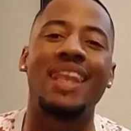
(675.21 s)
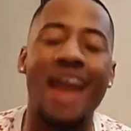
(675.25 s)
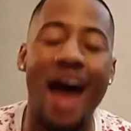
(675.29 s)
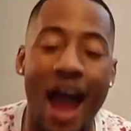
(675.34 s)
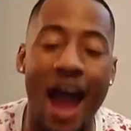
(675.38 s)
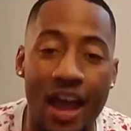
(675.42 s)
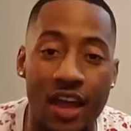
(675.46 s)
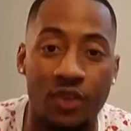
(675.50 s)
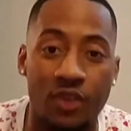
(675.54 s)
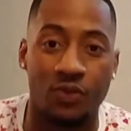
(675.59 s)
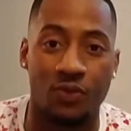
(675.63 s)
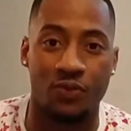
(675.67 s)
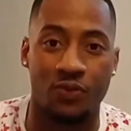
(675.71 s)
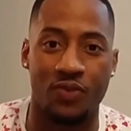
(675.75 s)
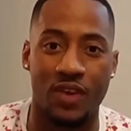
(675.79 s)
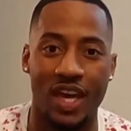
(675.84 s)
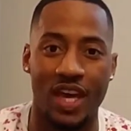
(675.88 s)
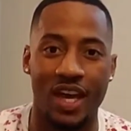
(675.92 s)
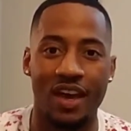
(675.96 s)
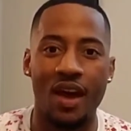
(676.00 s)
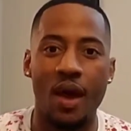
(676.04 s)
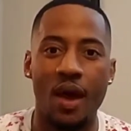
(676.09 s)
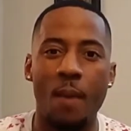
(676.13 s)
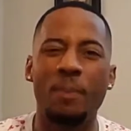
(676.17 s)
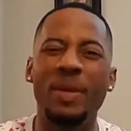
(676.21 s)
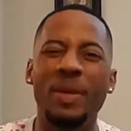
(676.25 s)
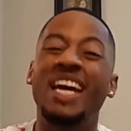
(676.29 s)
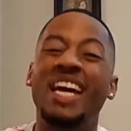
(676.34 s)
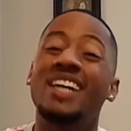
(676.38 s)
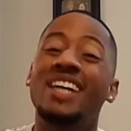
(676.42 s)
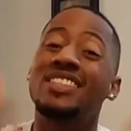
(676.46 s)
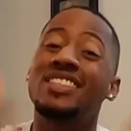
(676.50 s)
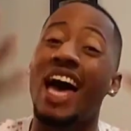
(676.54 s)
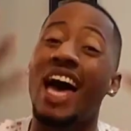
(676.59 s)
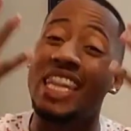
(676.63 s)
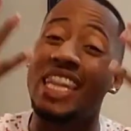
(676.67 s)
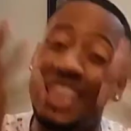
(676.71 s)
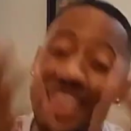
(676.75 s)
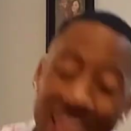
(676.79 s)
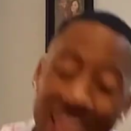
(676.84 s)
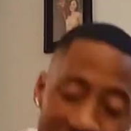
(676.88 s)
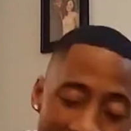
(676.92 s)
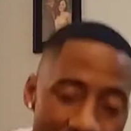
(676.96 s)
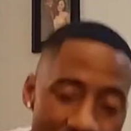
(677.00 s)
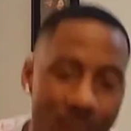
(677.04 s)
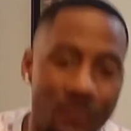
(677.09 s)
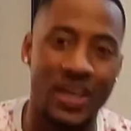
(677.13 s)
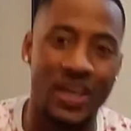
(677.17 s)
life, because I
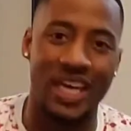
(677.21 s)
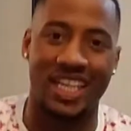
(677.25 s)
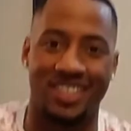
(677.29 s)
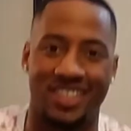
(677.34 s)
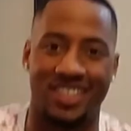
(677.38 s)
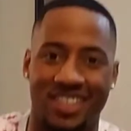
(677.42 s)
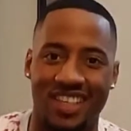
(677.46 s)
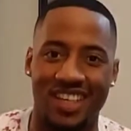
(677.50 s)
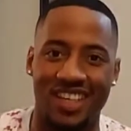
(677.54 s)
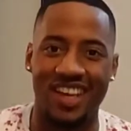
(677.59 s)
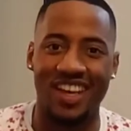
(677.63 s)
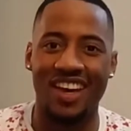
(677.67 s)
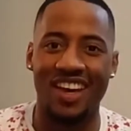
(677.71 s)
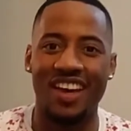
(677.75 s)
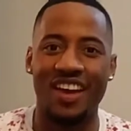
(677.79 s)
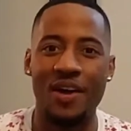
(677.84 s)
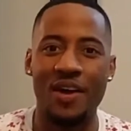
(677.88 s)
love it.